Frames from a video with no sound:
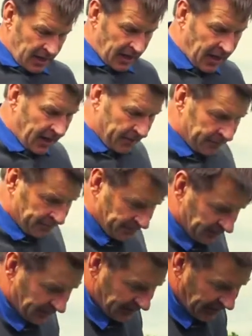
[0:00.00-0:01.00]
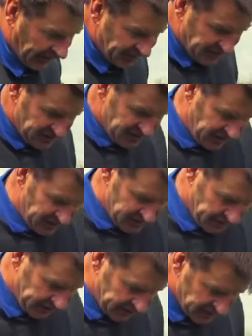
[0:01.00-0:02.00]
end of the
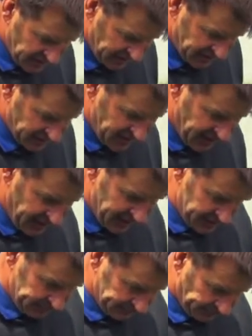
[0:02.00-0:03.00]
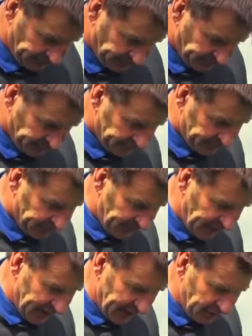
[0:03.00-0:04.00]
season in 16,
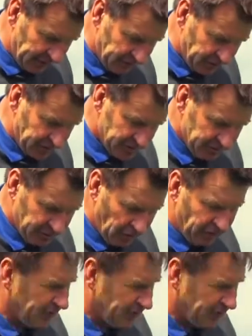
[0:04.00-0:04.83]
and then we were doing some